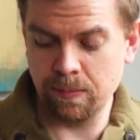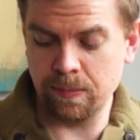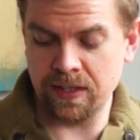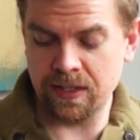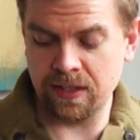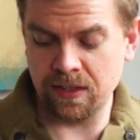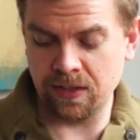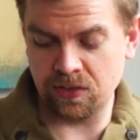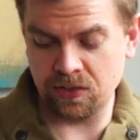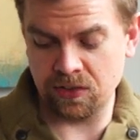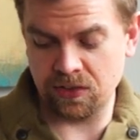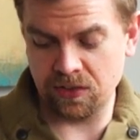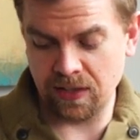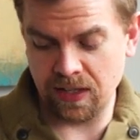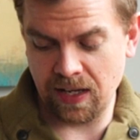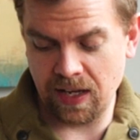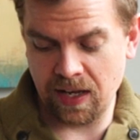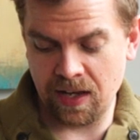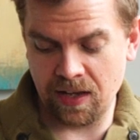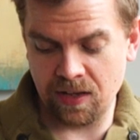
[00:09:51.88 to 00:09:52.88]
because
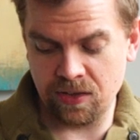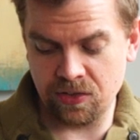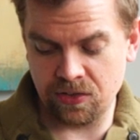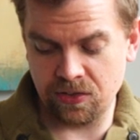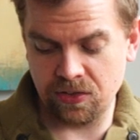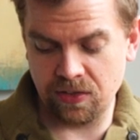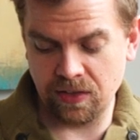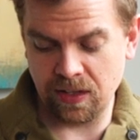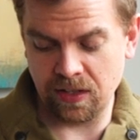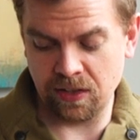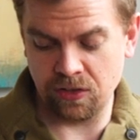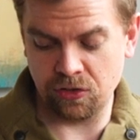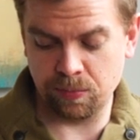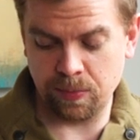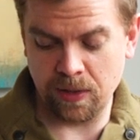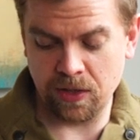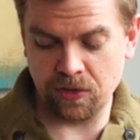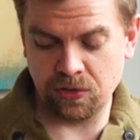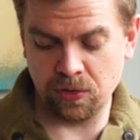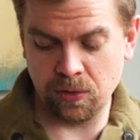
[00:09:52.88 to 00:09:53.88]
as an
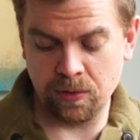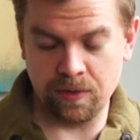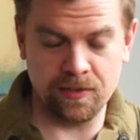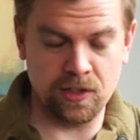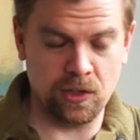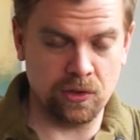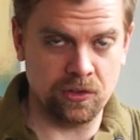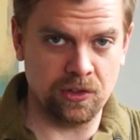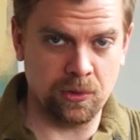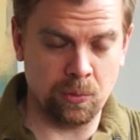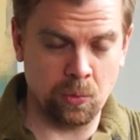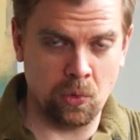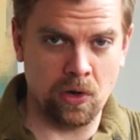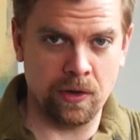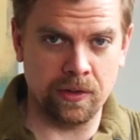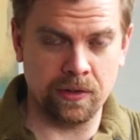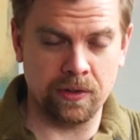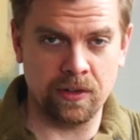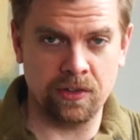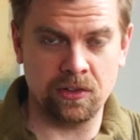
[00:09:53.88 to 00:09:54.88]
espresso, even though it's in
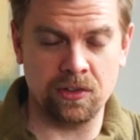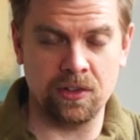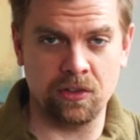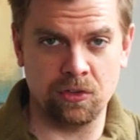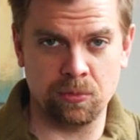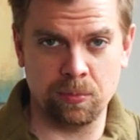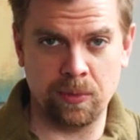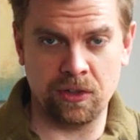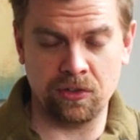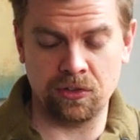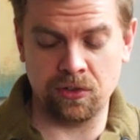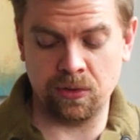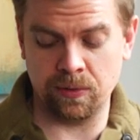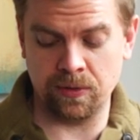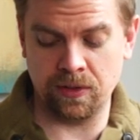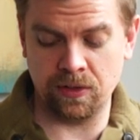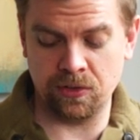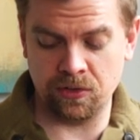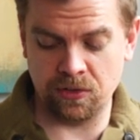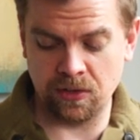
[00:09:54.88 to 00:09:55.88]
water, as an
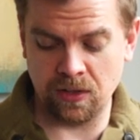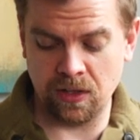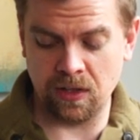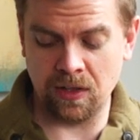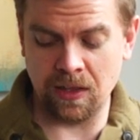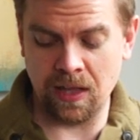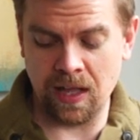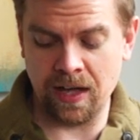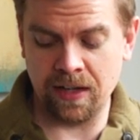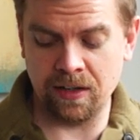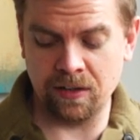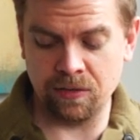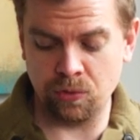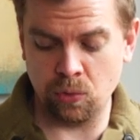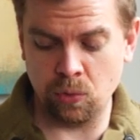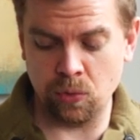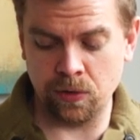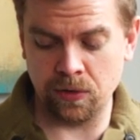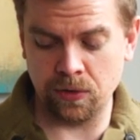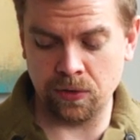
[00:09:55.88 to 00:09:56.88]
espresso, there's a lot of
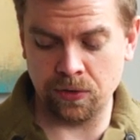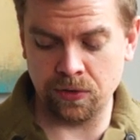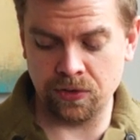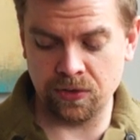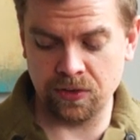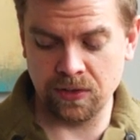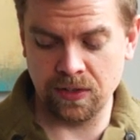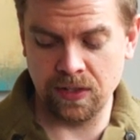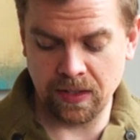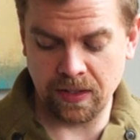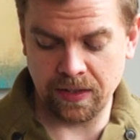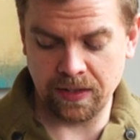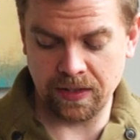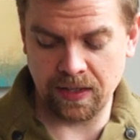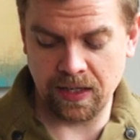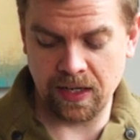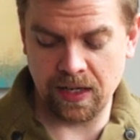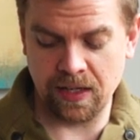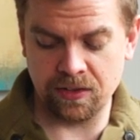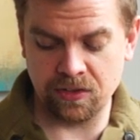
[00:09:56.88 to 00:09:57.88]
oils
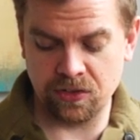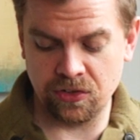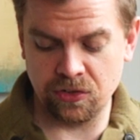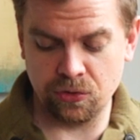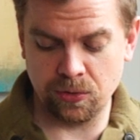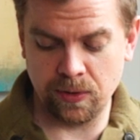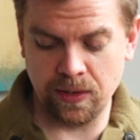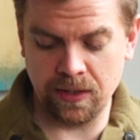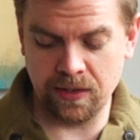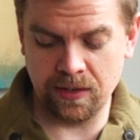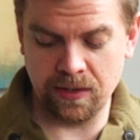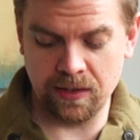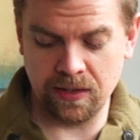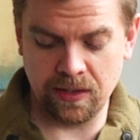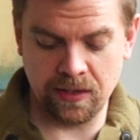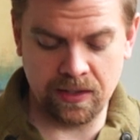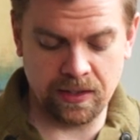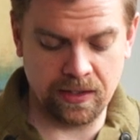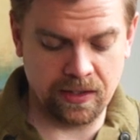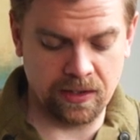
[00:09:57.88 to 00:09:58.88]
like concentrated
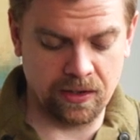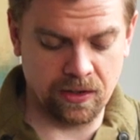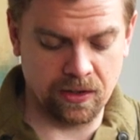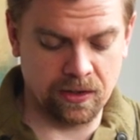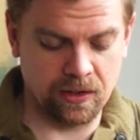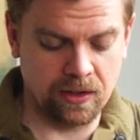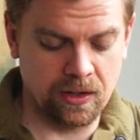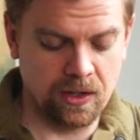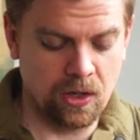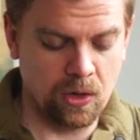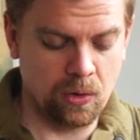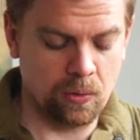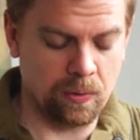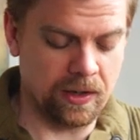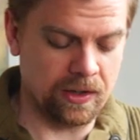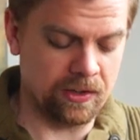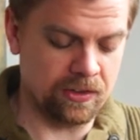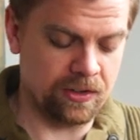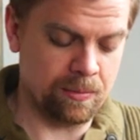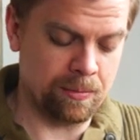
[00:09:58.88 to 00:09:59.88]
in here,
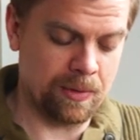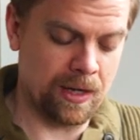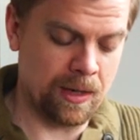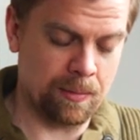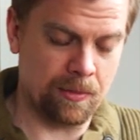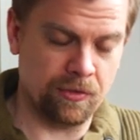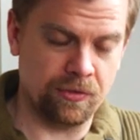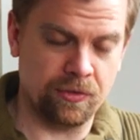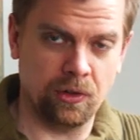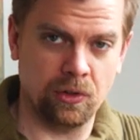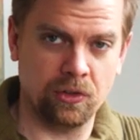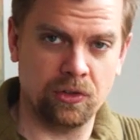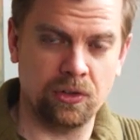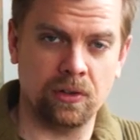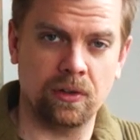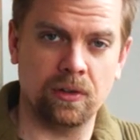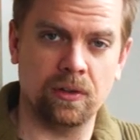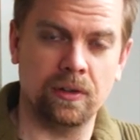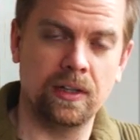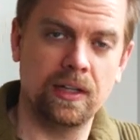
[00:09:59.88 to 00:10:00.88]
whereas the paper
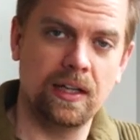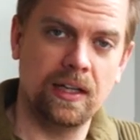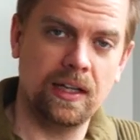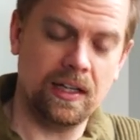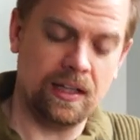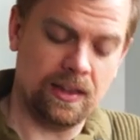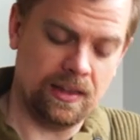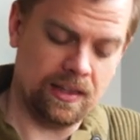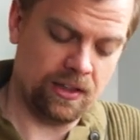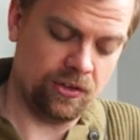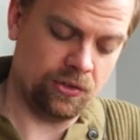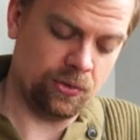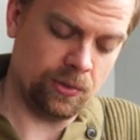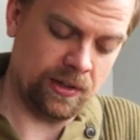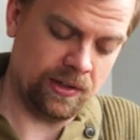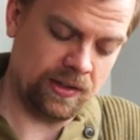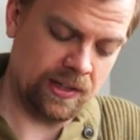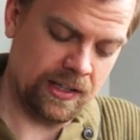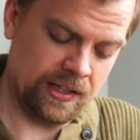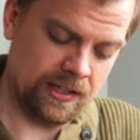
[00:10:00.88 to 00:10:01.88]
filter in this
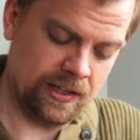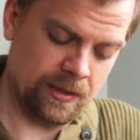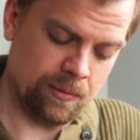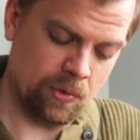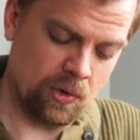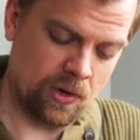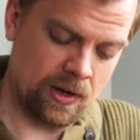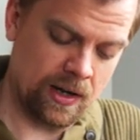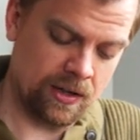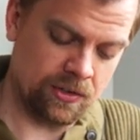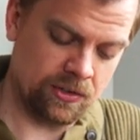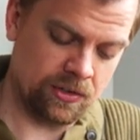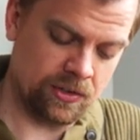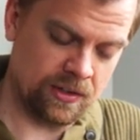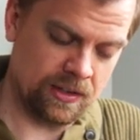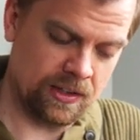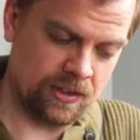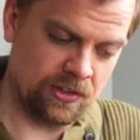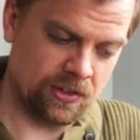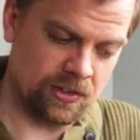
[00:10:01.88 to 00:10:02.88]
would have taken them more out. So
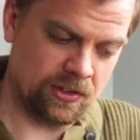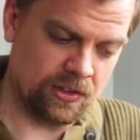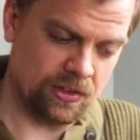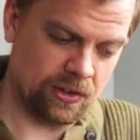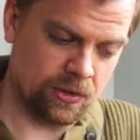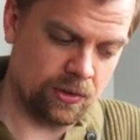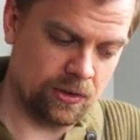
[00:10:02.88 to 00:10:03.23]
this is a